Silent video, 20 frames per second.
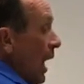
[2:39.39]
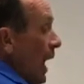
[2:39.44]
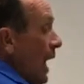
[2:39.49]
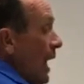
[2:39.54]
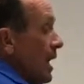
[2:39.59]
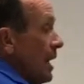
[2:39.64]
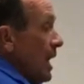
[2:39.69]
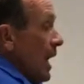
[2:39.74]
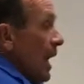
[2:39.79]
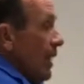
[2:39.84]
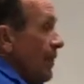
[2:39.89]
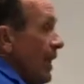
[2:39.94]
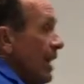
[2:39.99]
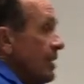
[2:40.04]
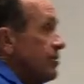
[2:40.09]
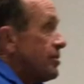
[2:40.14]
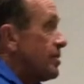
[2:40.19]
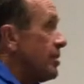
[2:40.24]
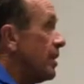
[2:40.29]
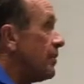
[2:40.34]

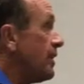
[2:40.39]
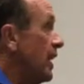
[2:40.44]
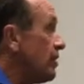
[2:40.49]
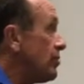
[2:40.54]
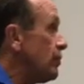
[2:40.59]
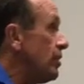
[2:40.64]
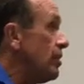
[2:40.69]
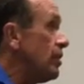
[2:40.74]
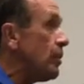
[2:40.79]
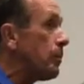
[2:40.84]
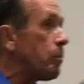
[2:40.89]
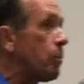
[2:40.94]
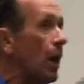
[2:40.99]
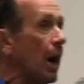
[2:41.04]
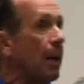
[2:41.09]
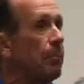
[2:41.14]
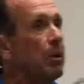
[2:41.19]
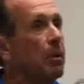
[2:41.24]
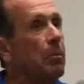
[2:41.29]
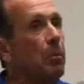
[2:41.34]
that's really the
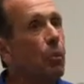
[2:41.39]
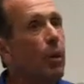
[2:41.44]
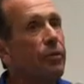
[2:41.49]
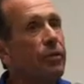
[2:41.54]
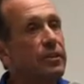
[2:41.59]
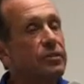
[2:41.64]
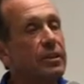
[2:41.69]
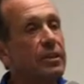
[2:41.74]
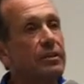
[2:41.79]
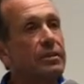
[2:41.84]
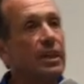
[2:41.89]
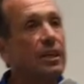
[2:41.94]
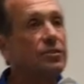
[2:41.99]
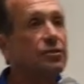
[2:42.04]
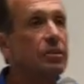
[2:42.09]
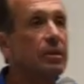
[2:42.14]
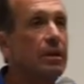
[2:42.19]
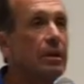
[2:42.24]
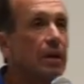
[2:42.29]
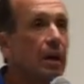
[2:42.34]
problem with this
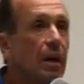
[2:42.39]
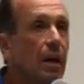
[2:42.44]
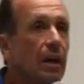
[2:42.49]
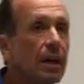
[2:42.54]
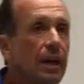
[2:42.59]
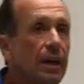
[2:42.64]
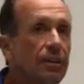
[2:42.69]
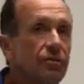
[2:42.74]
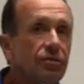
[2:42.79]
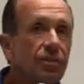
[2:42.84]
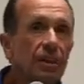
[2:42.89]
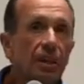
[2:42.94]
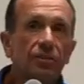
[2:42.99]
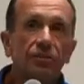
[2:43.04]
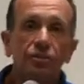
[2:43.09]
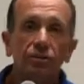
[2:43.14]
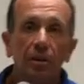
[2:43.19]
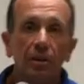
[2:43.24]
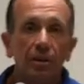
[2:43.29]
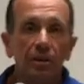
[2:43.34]
condition, is the
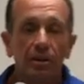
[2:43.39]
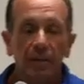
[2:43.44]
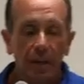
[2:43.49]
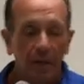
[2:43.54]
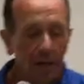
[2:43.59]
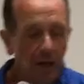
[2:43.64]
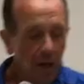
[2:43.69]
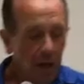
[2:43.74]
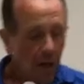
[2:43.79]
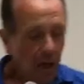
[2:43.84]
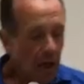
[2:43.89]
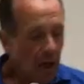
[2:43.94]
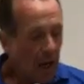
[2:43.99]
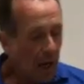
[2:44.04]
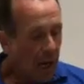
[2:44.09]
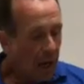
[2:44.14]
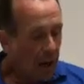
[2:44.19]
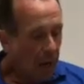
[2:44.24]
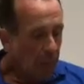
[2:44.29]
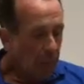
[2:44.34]
uncertainty.
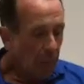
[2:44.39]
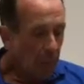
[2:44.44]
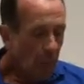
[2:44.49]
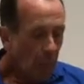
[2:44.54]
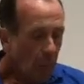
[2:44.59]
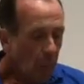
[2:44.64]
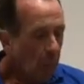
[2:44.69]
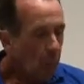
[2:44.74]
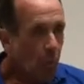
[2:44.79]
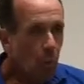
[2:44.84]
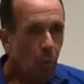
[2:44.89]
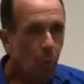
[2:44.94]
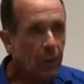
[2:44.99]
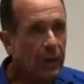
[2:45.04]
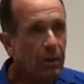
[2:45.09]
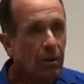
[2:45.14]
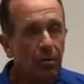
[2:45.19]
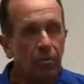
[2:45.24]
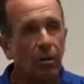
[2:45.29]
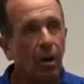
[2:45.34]

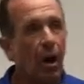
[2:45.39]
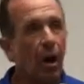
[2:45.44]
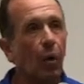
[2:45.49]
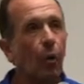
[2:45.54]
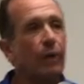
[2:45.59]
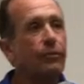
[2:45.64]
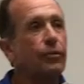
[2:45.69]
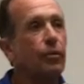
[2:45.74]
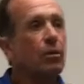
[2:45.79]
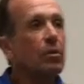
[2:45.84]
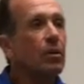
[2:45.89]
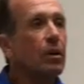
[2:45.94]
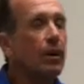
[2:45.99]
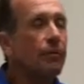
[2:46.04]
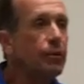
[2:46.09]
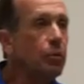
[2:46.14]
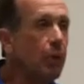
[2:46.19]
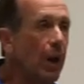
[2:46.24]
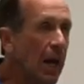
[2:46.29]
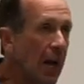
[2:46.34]
We don't know. If
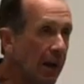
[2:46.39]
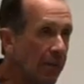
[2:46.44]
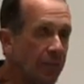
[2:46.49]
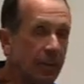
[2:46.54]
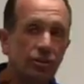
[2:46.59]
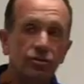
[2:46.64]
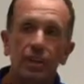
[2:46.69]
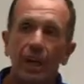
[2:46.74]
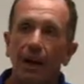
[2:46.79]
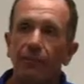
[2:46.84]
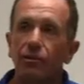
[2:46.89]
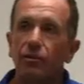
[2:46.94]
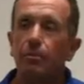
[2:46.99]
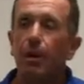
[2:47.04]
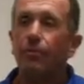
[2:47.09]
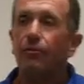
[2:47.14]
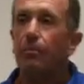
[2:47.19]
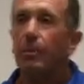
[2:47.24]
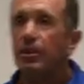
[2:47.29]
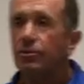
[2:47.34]
you have these cavernous
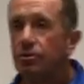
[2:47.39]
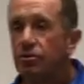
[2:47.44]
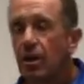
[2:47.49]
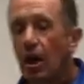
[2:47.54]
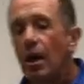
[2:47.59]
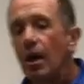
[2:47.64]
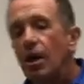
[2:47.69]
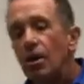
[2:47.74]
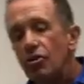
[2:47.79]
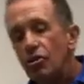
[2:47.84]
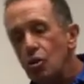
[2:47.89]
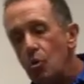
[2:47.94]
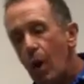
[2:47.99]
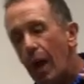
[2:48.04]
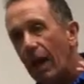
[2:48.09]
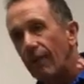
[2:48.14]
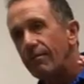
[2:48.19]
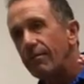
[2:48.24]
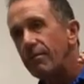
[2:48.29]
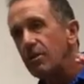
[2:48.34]
malformations, you
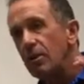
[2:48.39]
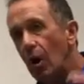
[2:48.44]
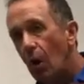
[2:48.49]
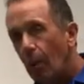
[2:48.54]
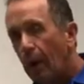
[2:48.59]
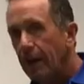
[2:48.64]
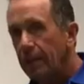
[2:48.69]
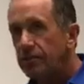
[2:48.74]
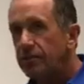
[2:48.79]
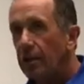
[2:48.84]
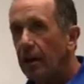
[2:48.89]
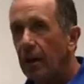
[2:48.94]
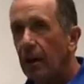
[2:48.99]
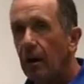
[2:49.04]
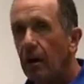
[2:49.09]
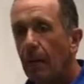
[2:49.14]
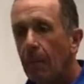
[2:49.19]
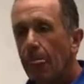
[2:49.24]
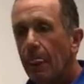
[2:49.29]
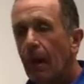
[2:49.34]
have no
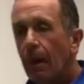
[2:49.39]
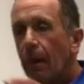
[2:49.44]
idea